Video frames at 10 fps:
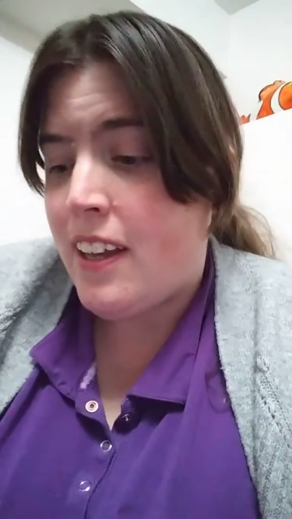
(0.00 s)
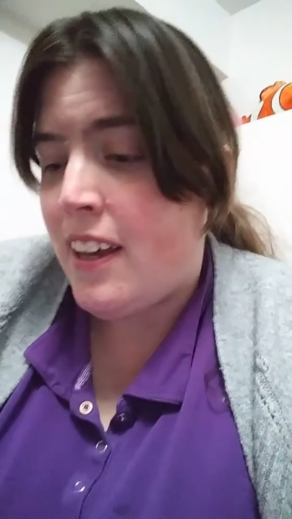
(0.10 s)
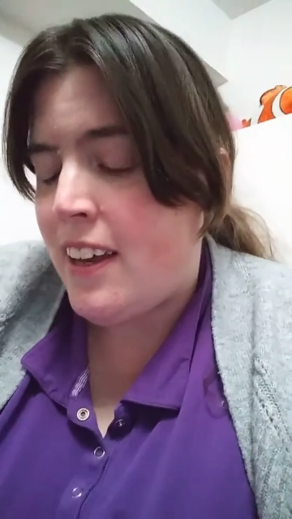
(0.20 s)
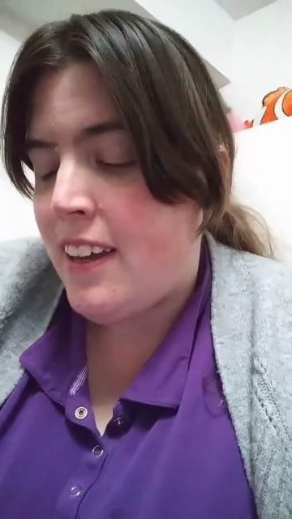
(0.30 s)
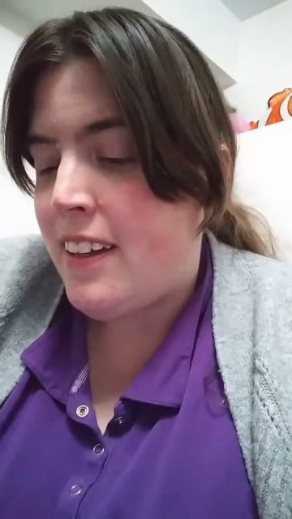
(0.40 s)

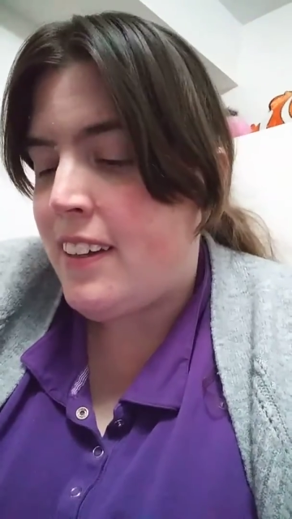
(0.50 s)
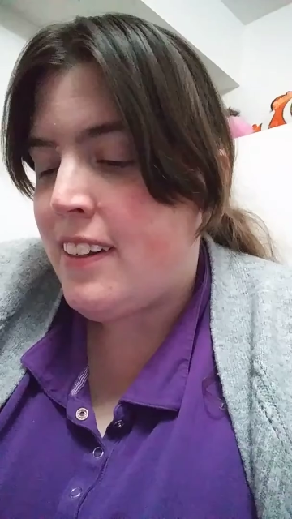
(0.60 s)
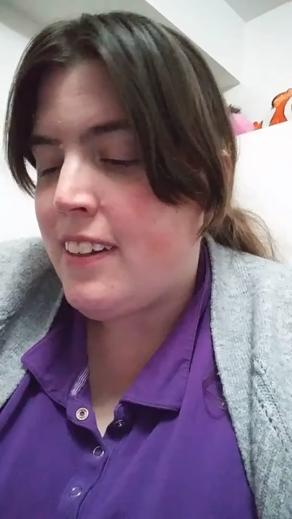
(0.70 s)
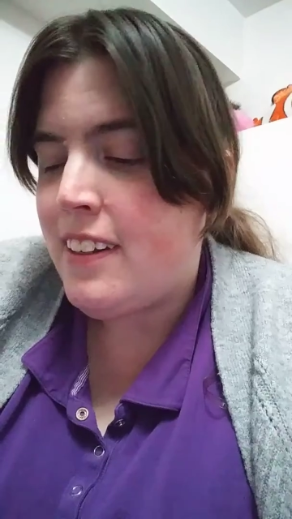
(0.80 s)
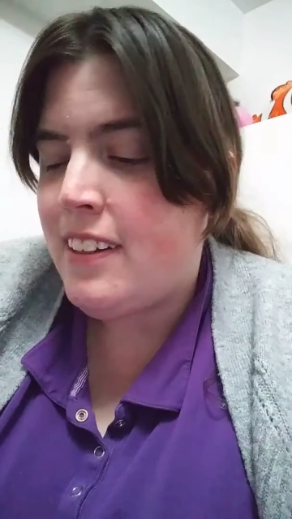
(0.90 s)
And
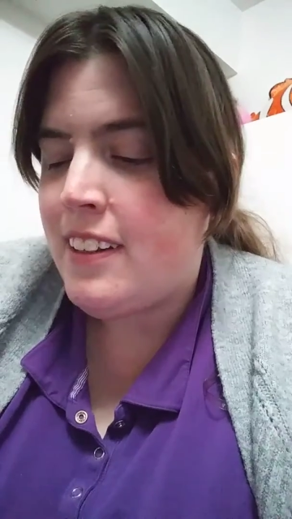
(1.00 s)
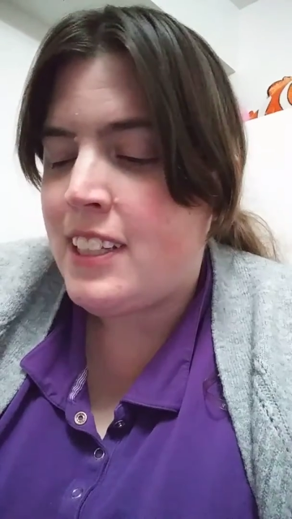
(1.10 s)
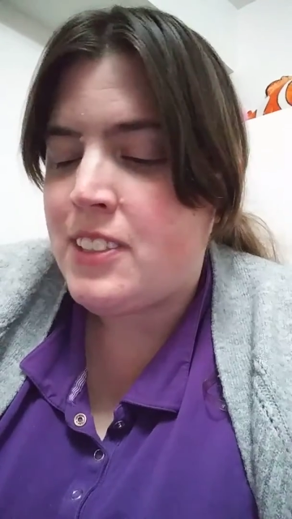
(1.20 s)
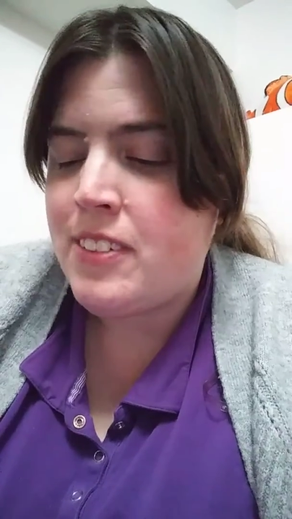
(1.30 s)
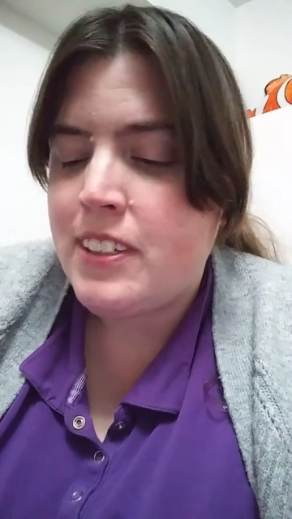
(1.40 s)

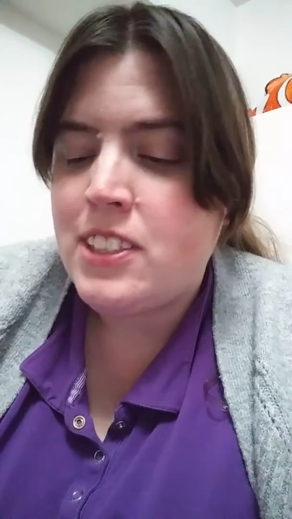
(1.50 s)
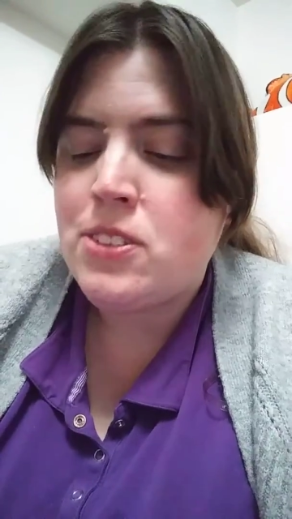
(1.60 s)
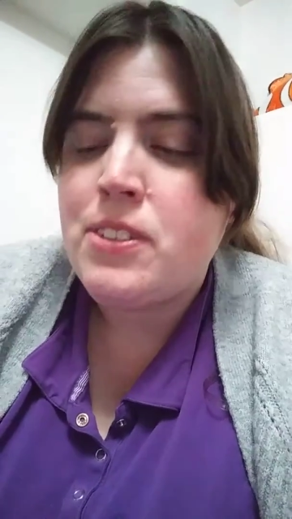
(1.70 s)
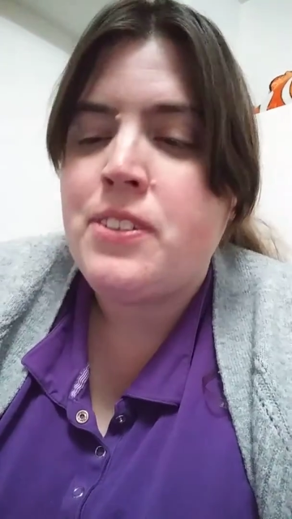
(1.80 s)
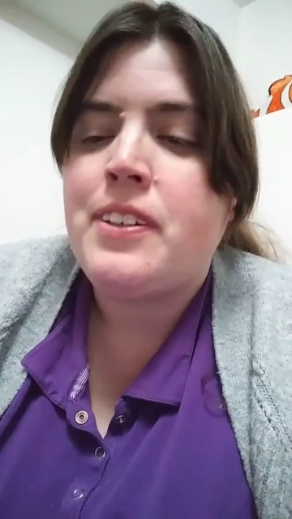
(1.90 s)
that's very
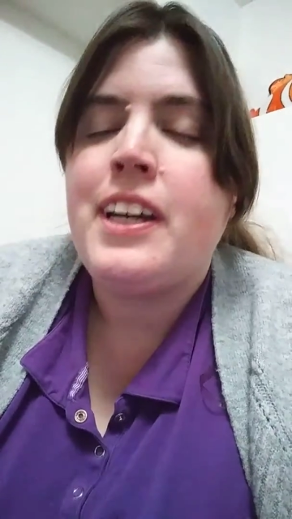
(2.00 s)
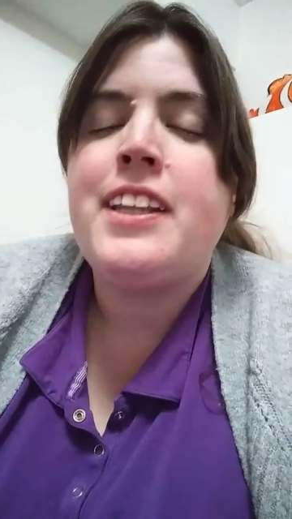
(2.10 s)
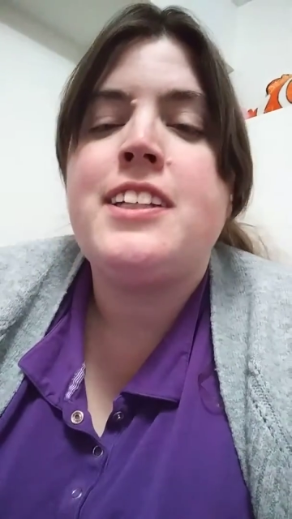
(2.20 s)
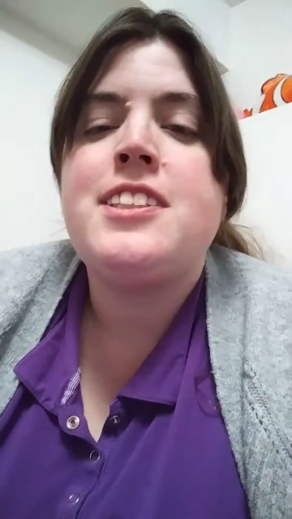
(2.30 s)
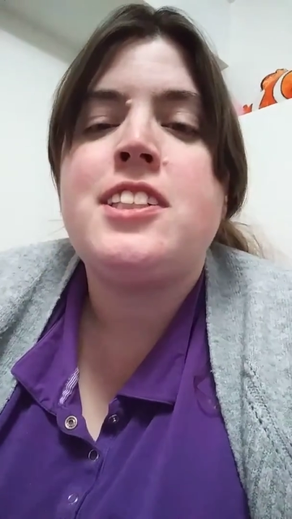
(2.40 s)
true.
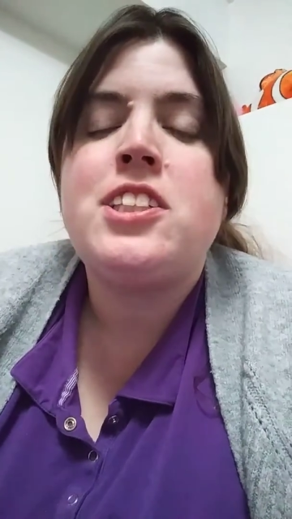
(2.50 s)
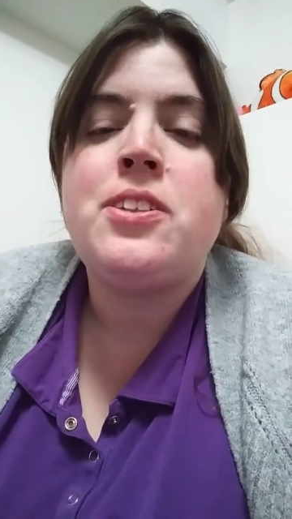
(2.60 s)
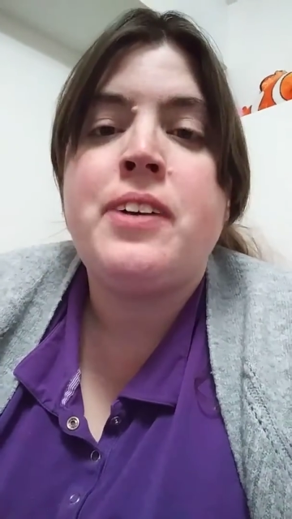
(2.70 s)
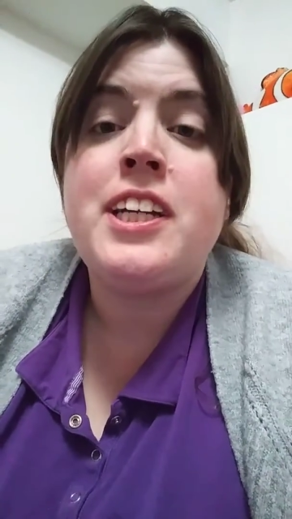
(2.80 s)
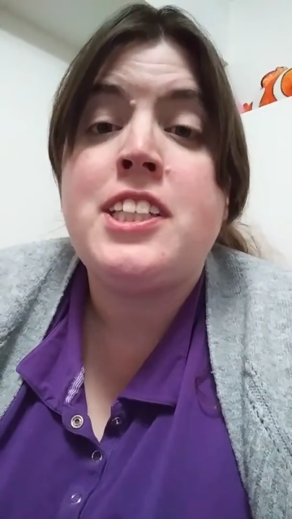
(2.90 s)
And this
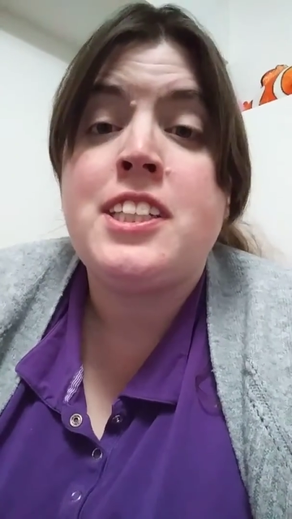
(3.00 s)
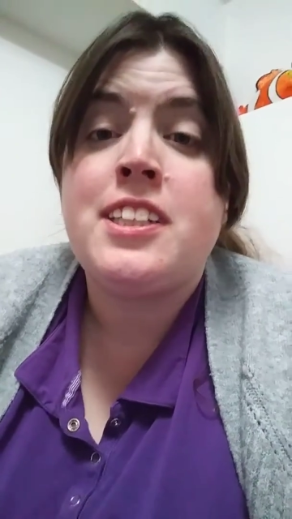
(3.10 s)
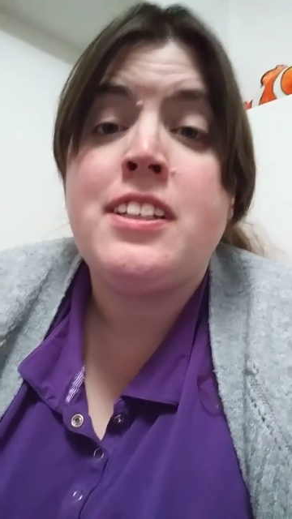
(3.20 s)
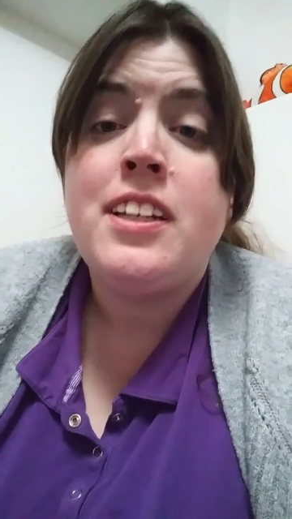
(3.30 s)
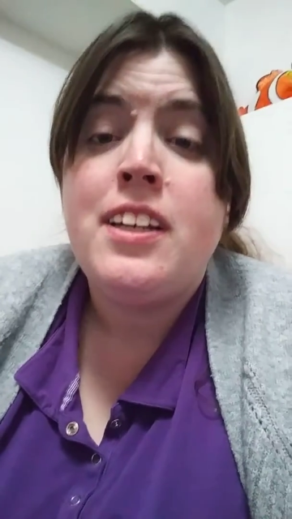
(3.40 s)

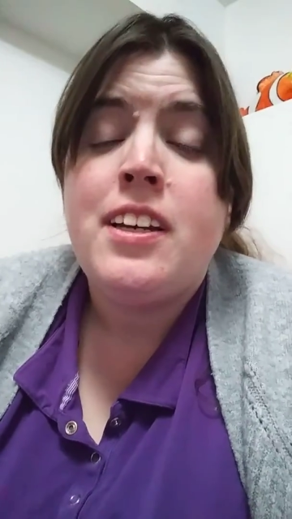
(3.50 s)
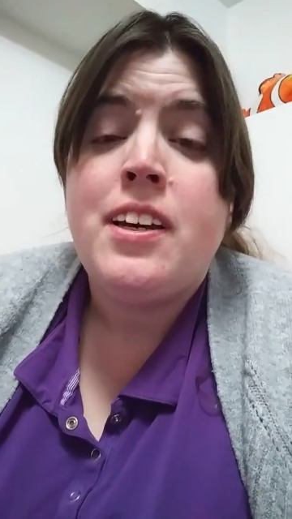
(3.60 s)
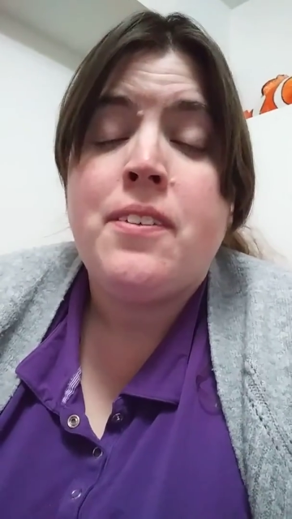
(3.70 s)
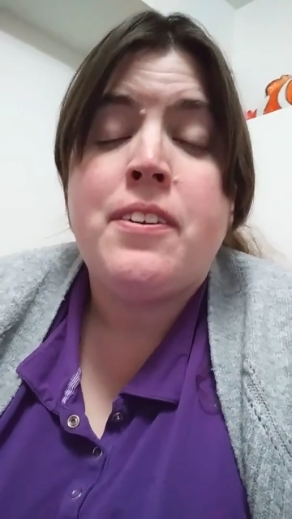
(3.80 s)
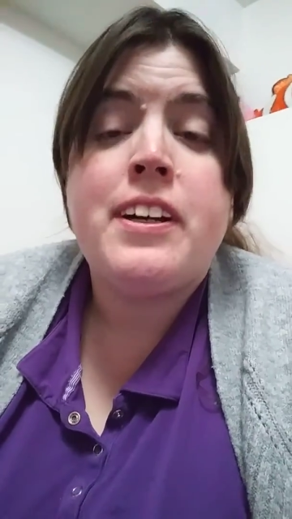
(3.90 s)
situation
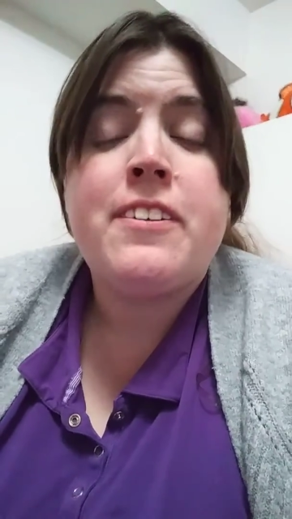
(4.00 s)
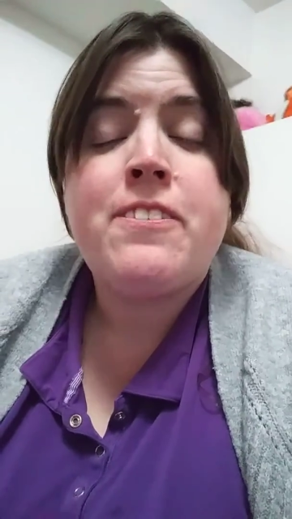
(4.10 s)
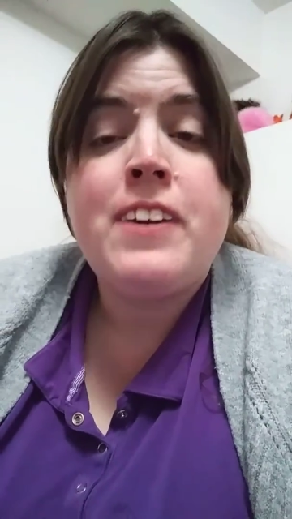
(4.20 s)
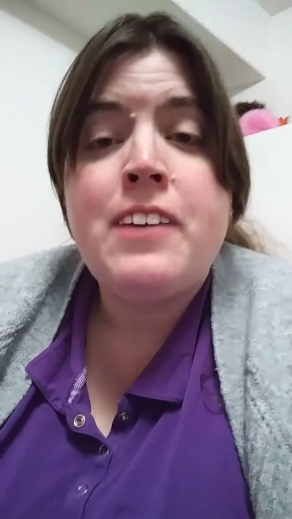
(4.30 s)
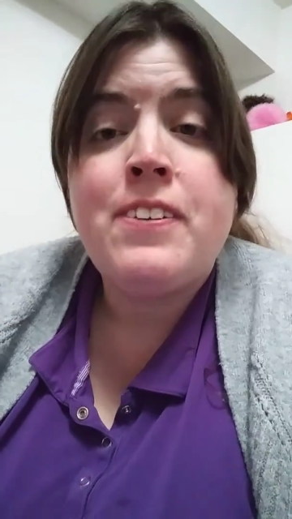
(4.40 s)
will give
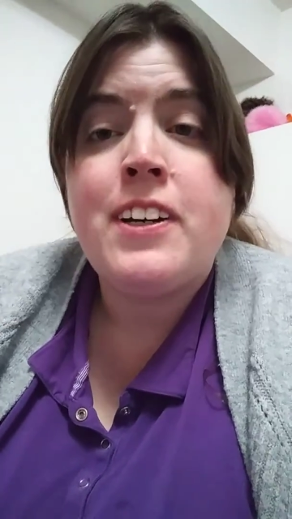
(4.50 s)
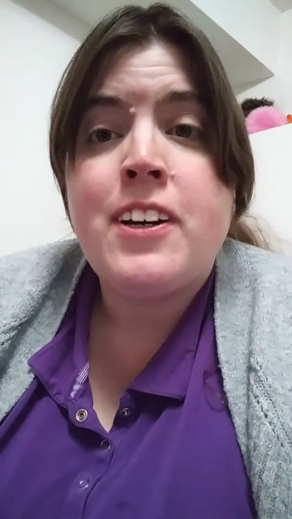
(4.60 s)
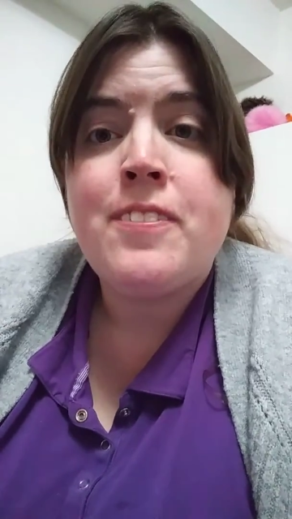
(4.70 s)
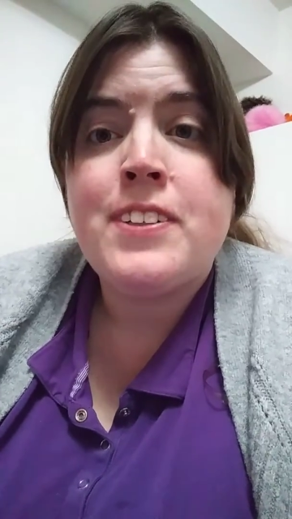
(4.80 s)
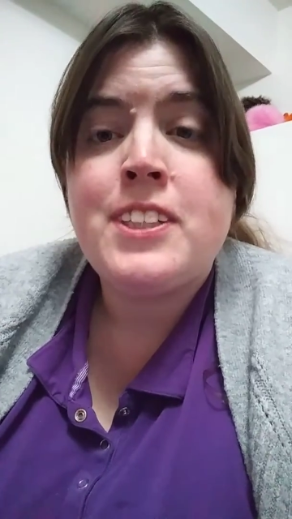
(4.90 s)
people an
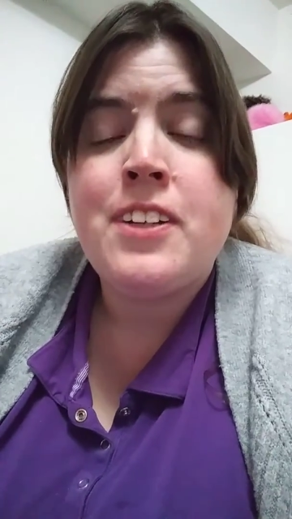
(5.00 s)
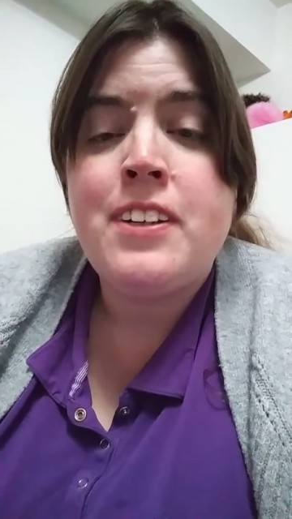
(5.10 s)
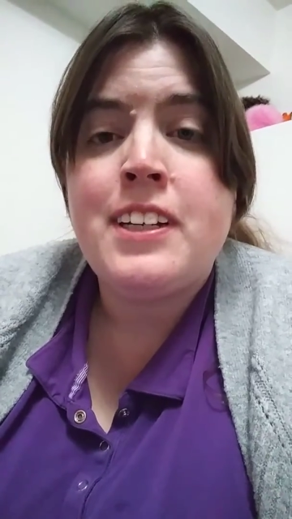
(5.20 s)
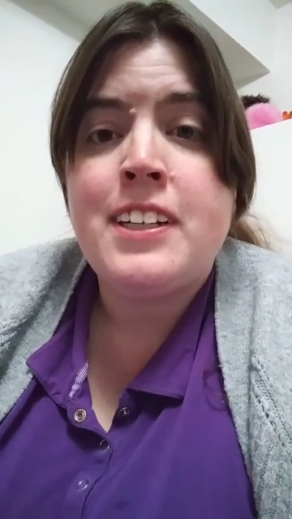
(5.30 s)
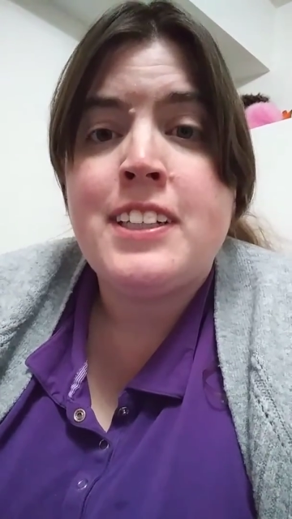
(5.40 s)

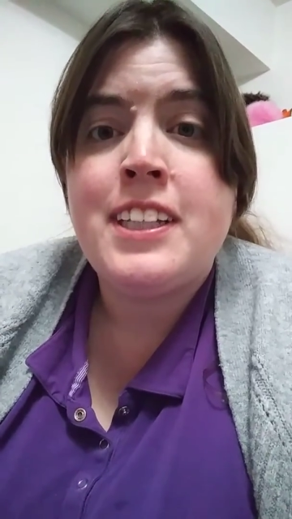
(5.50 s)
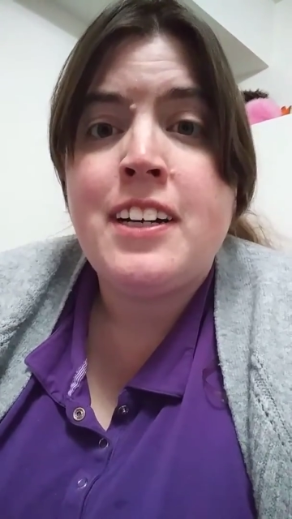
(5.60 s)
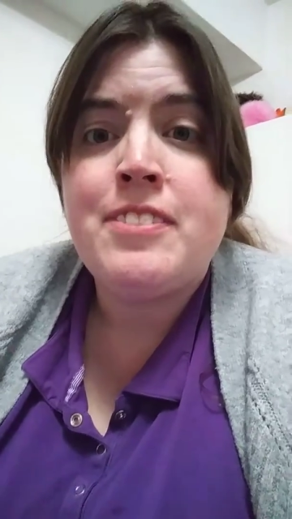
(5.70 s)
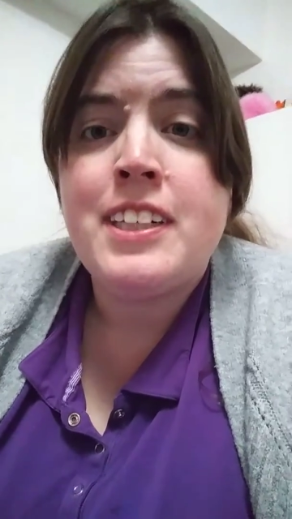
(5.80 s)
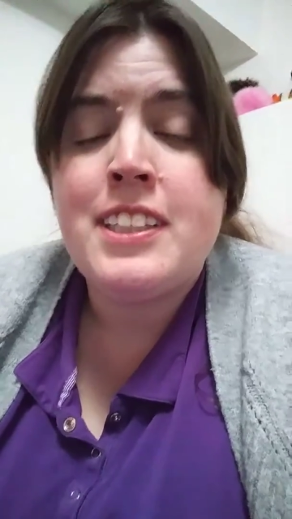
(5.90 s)
opportunity to love a